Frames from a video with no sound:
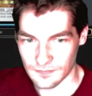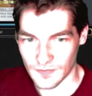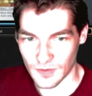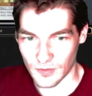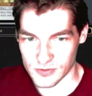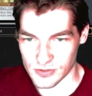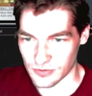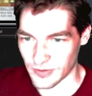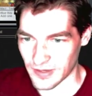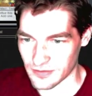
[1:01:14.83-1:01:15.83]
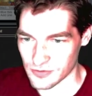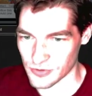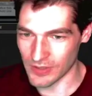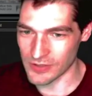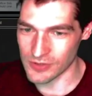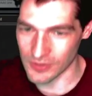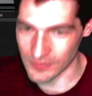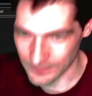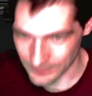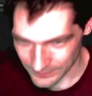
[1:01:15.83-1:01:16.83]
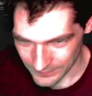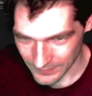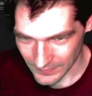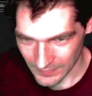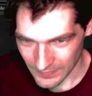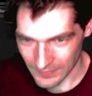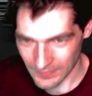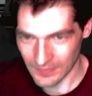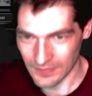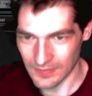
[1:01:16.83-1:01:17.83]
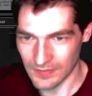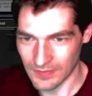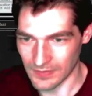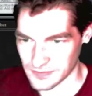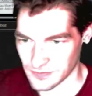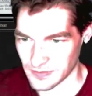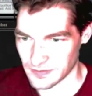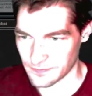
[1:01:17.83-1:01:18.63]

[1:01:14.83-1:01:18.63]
Oh, I should have cracked the treasure. That's alright.